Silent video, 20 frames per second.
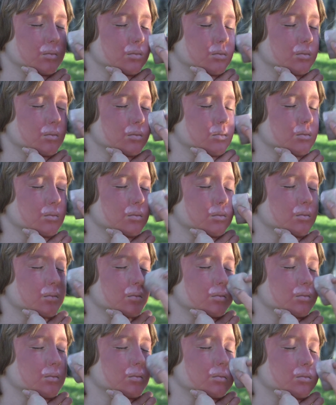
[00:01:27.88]

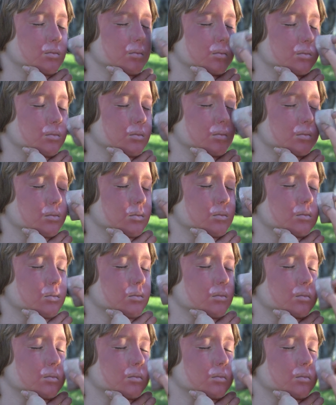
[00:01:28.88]
Nobody speaks.